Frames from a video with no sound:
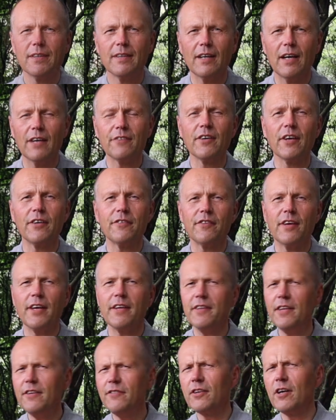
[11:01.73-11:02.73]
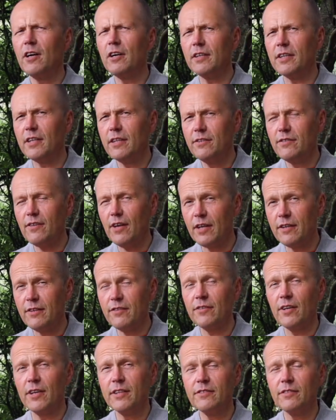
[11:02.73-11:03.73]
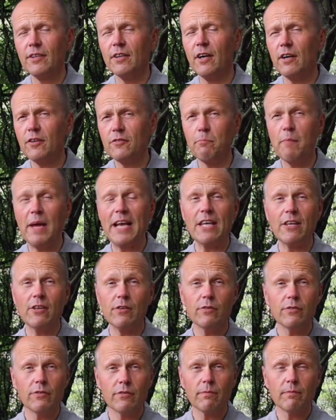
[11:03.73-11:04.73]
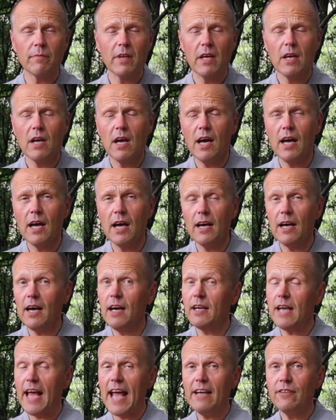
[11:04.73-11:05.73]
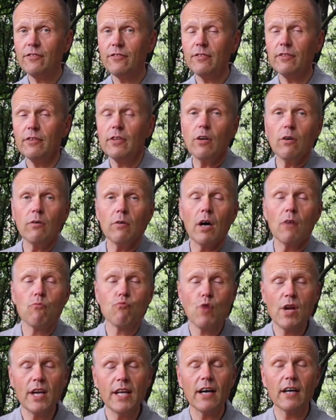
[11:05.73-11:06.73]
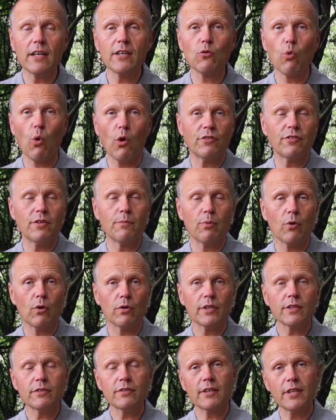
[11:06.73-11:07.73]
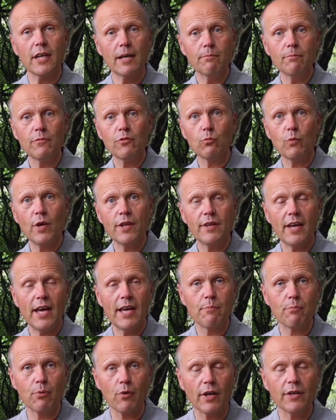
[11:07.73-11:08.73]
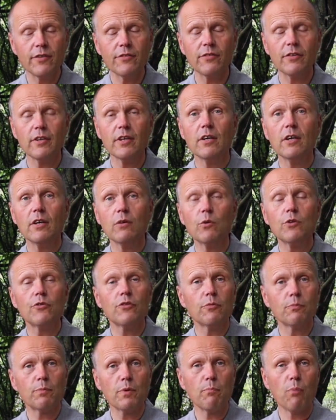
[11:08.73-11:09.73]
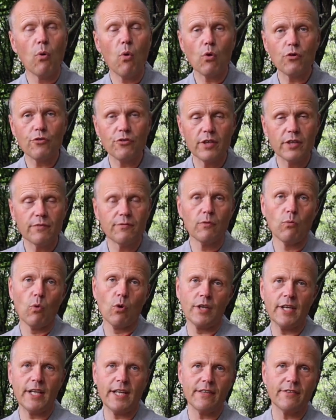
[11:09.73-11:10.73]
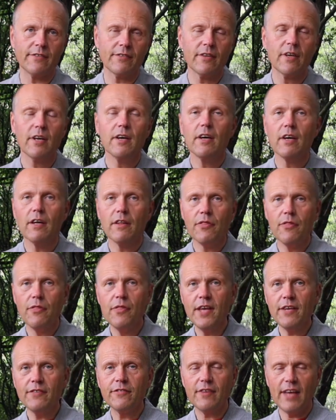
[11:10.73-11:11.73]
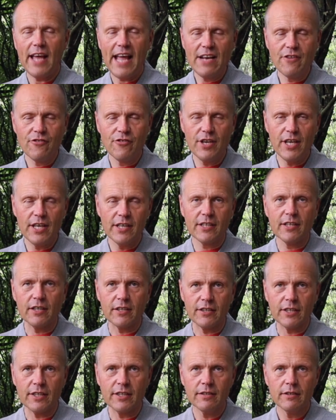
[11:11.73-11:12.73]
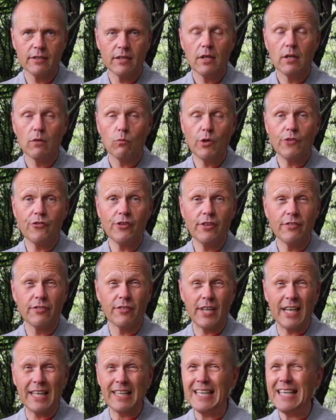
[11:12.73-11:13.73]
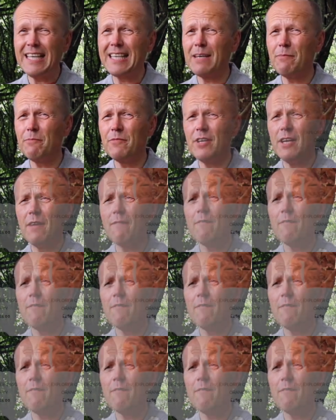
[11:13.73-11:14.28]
As I say, these cardigans are designed to last many years, and hence, you know, a really high quality product comes with a price which is proportionate for what it is. This engineer cardigan, which incidentally comes in a